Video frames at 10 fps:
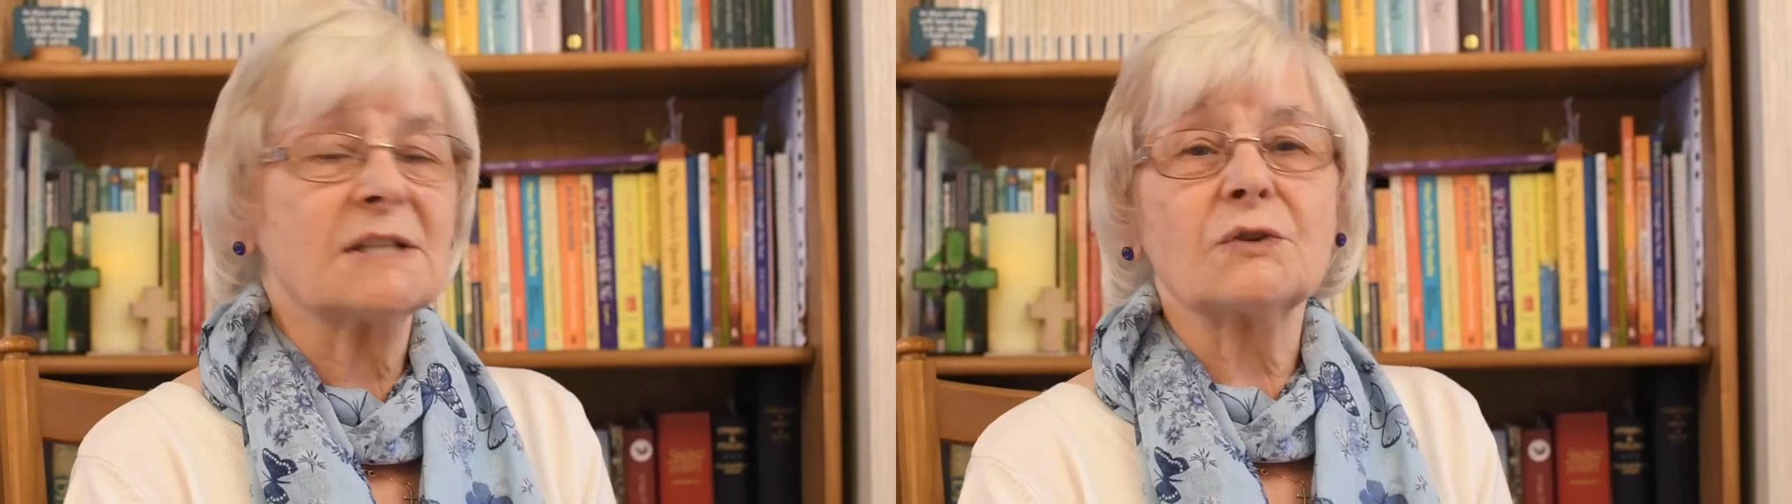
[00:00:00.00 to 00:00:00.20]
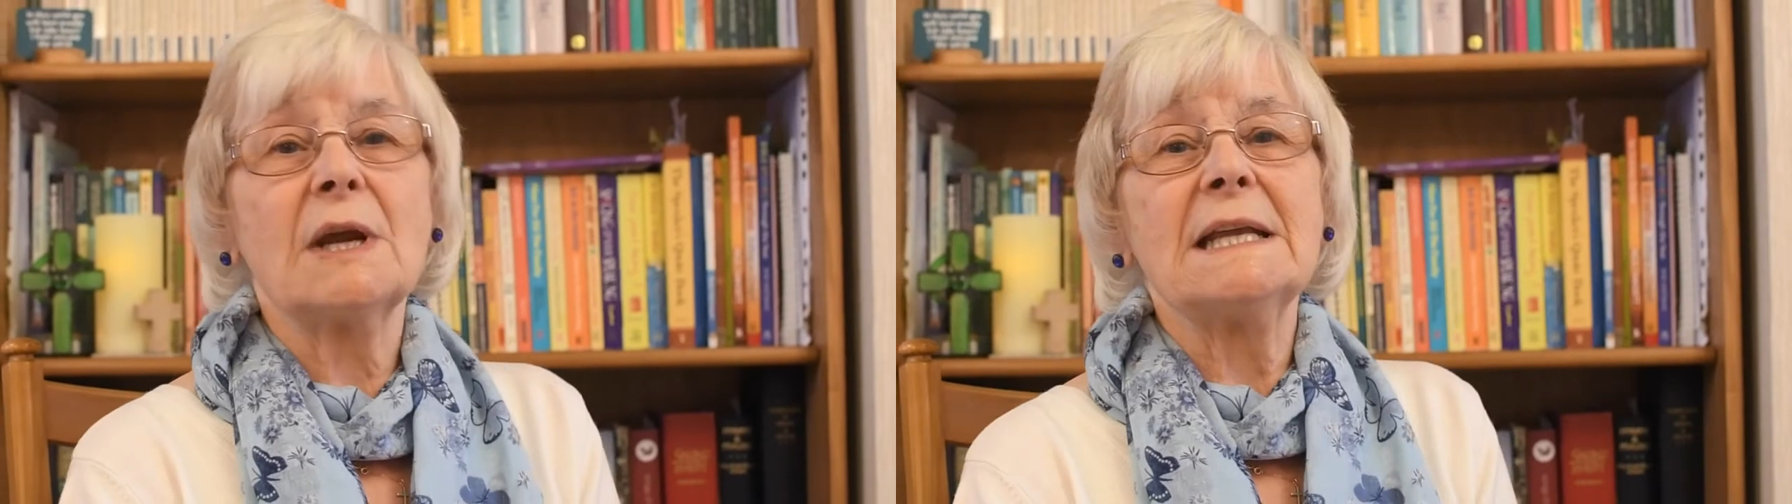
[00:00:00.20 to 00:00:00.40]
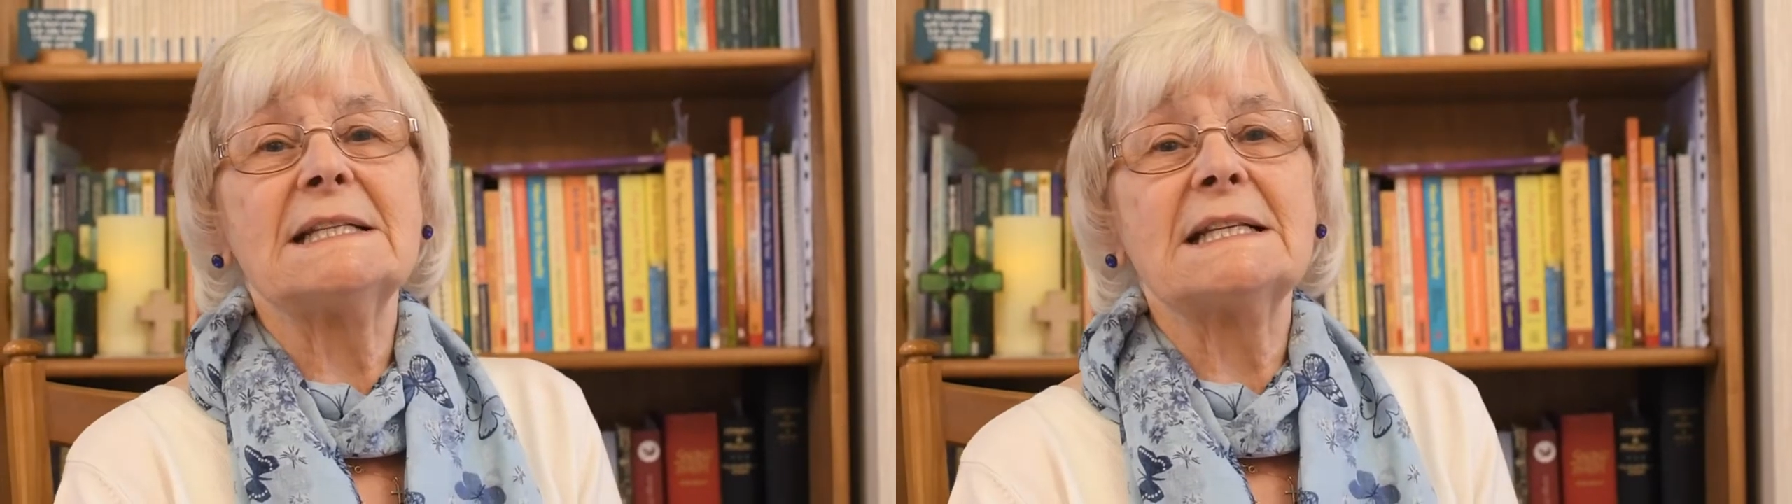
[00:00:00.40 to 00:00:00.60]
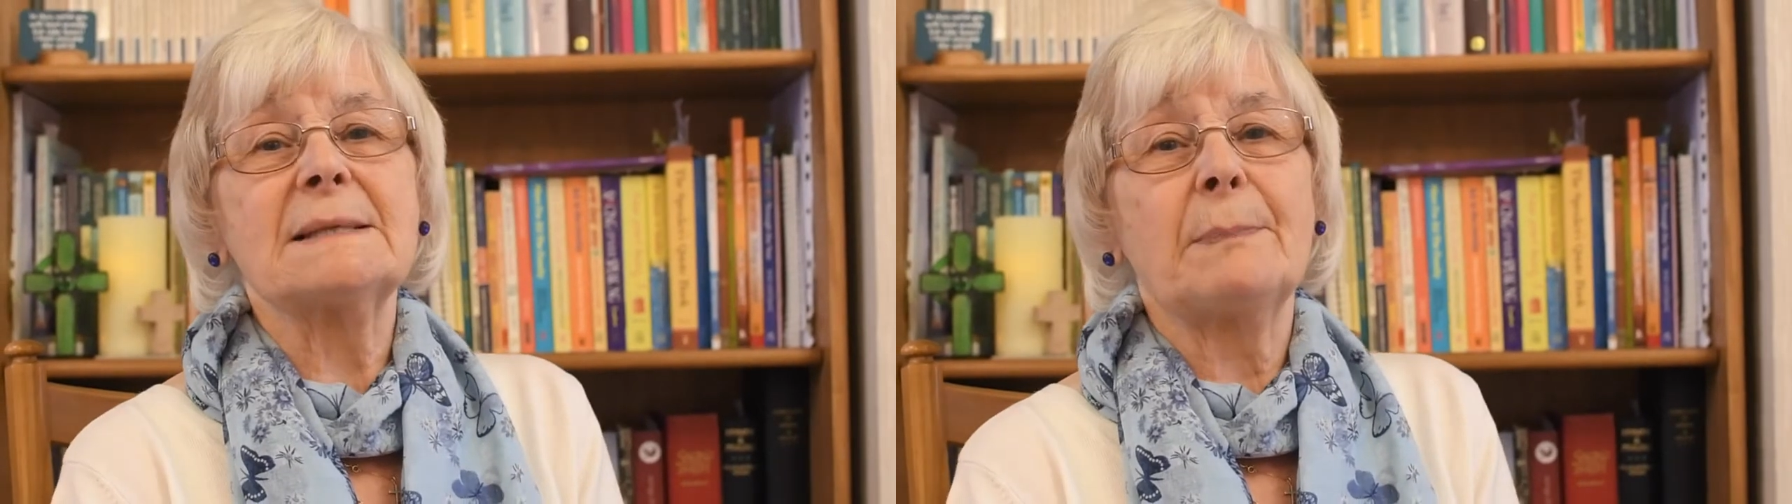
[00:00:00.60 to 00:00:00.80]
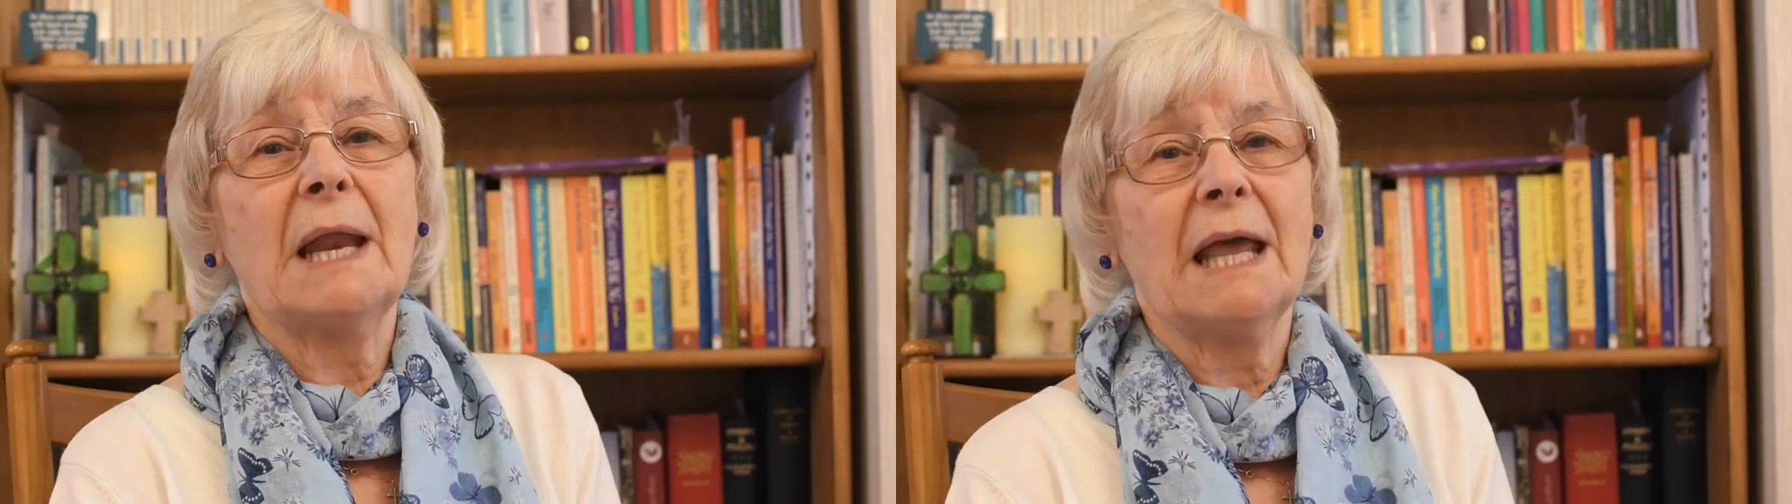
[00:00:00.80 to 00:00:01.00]
great
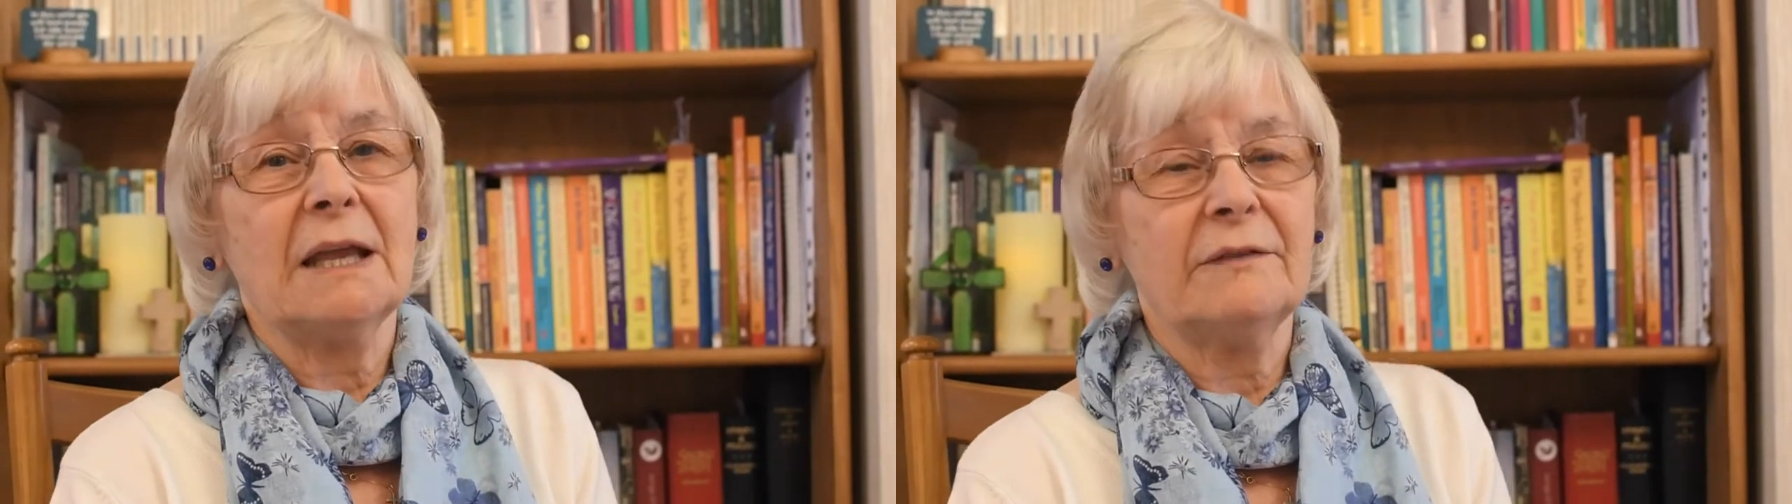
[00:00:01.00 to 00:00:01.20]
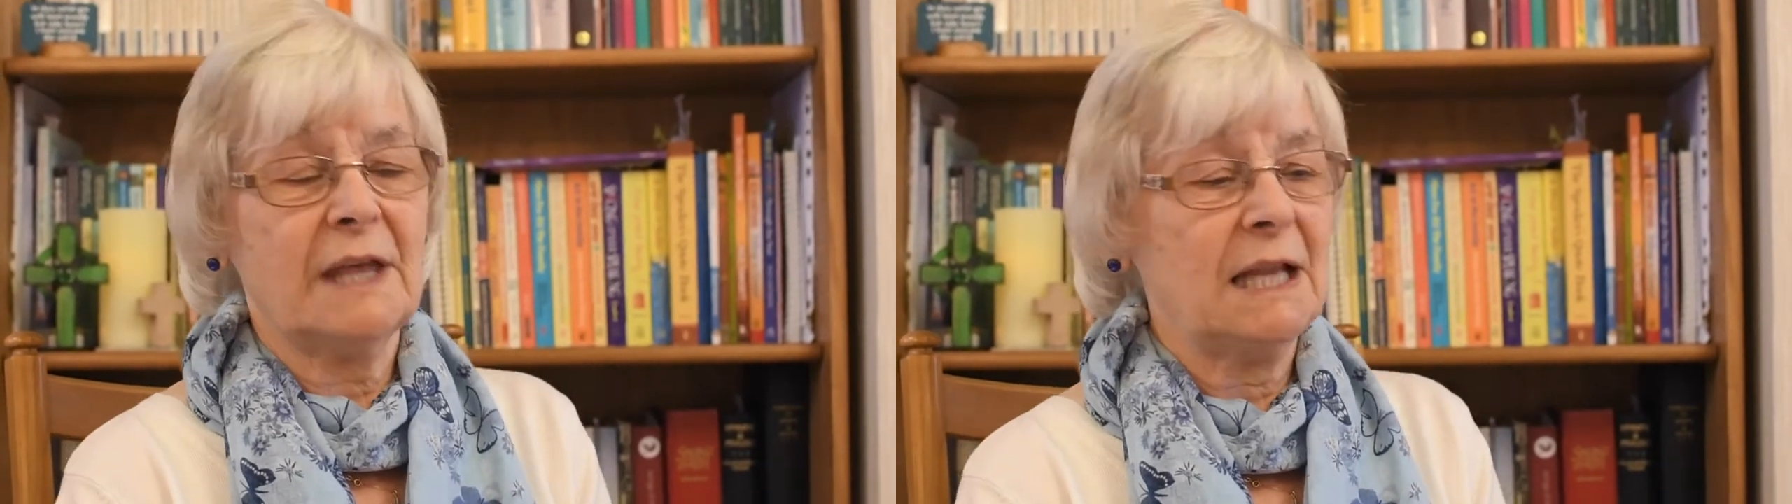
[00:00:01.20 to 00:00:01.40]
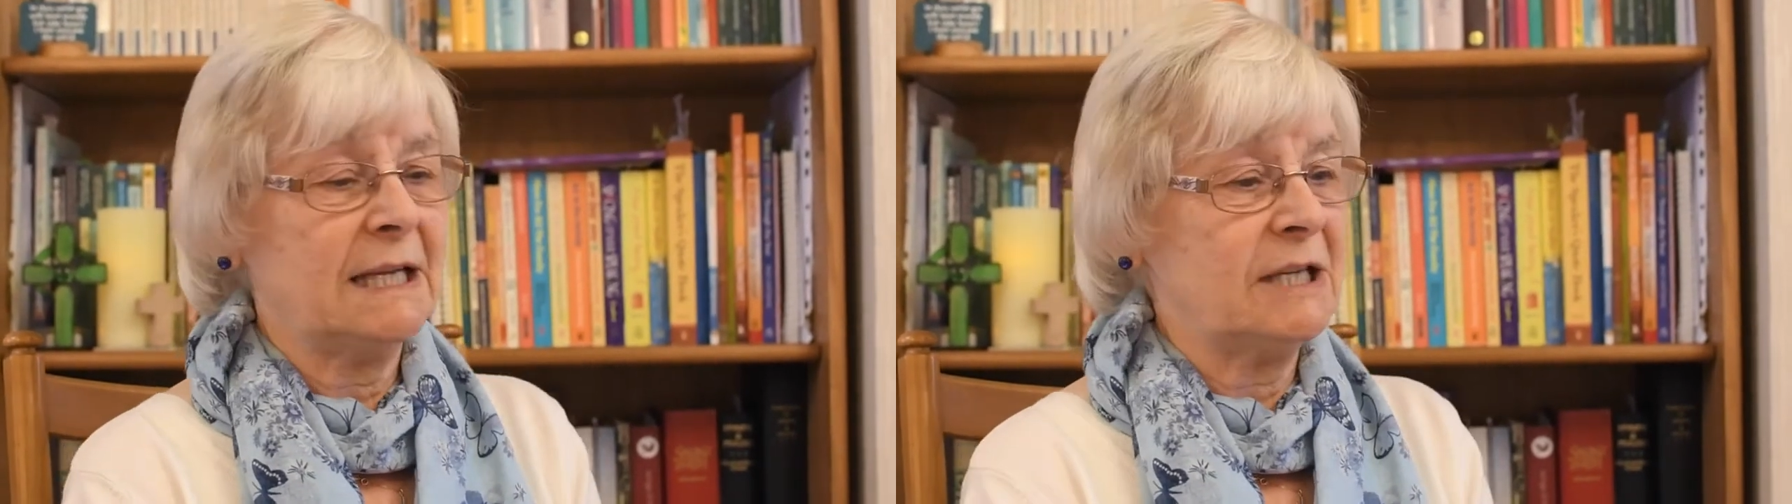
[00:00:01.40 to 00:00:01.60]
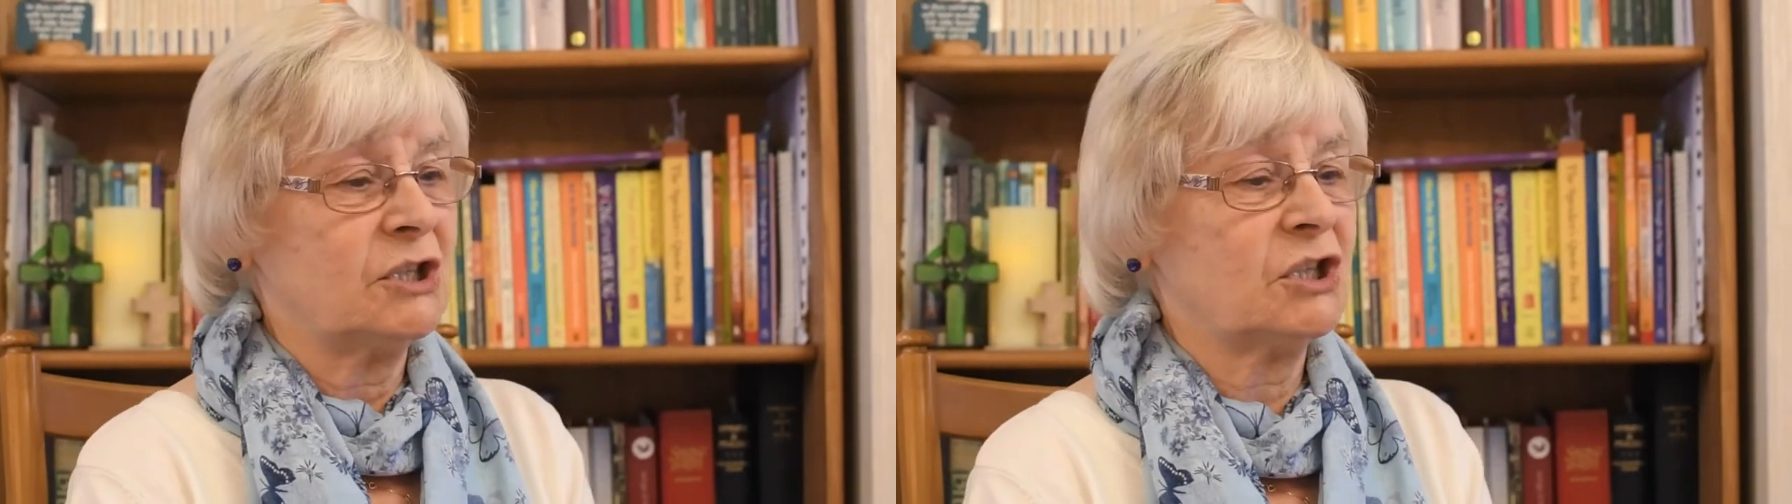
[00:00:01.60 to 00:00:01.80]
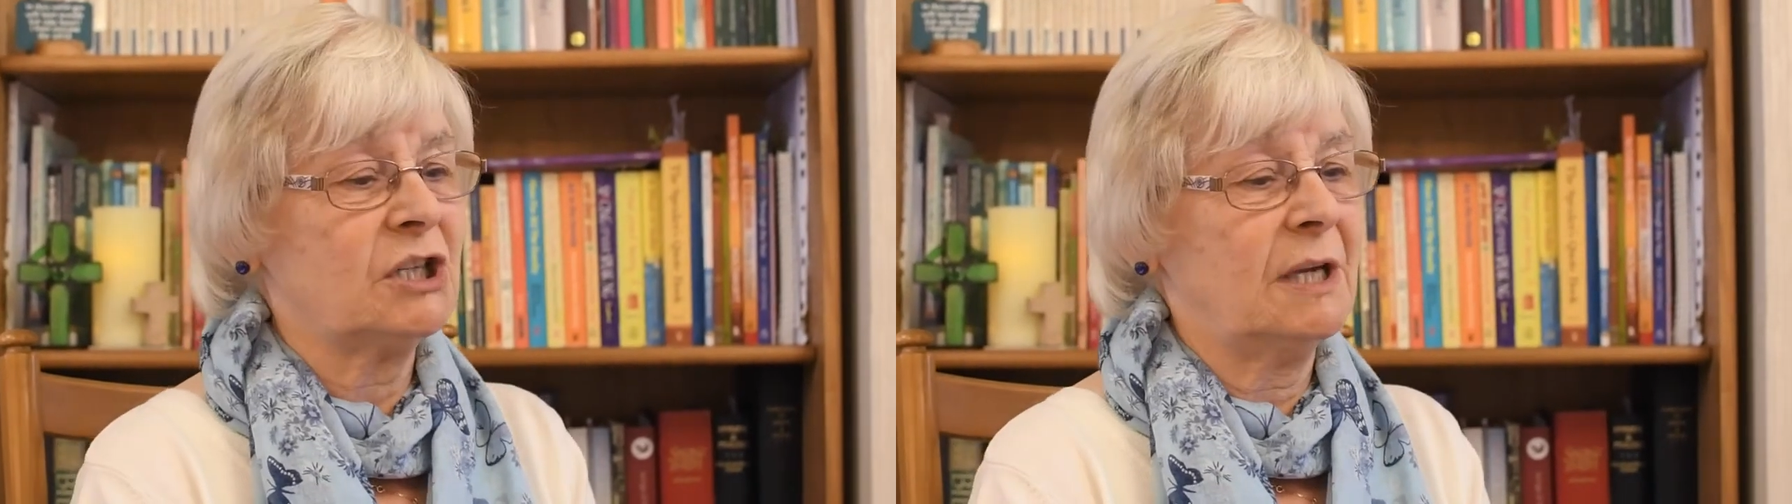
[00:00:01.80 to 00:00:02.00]
display of their
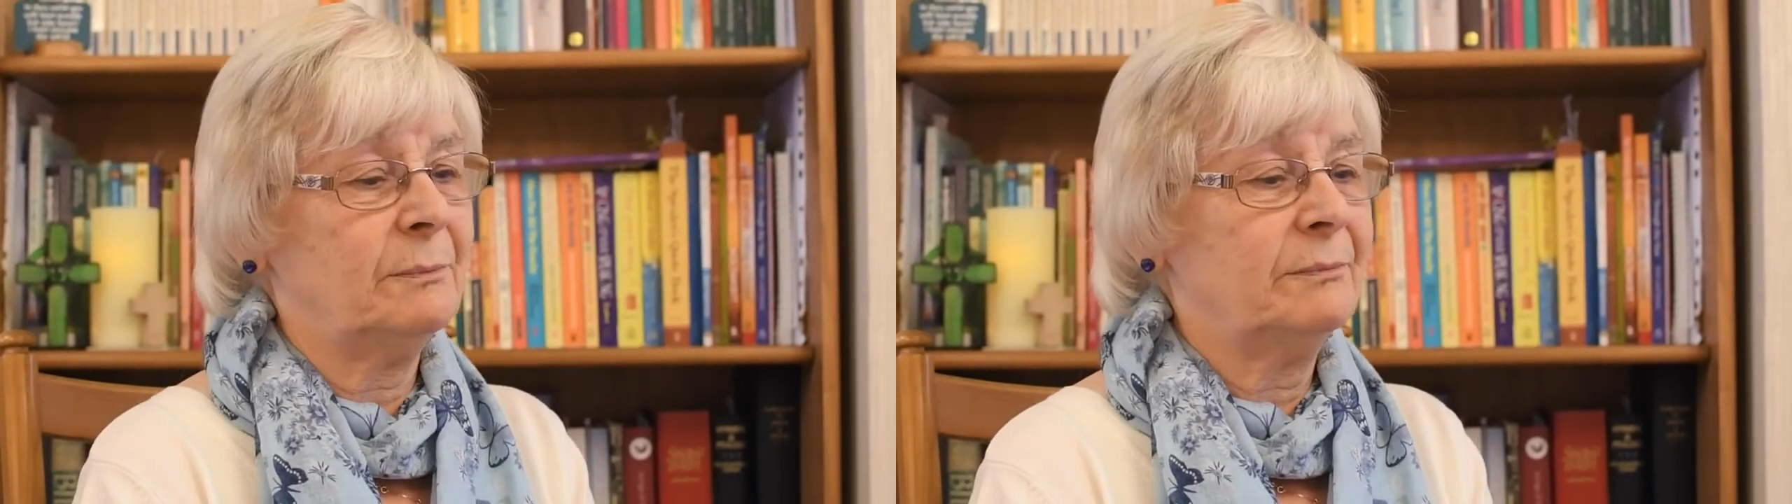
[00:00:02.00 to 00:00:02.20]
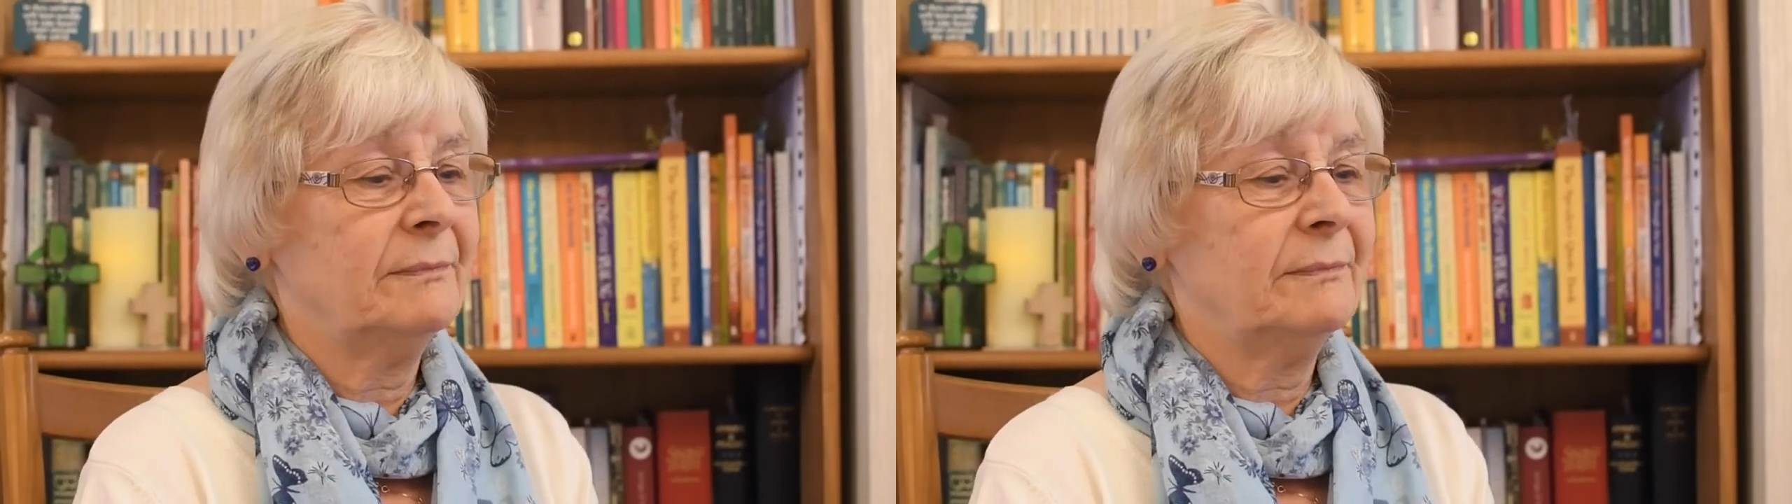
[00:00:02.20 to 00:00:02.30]
leadership.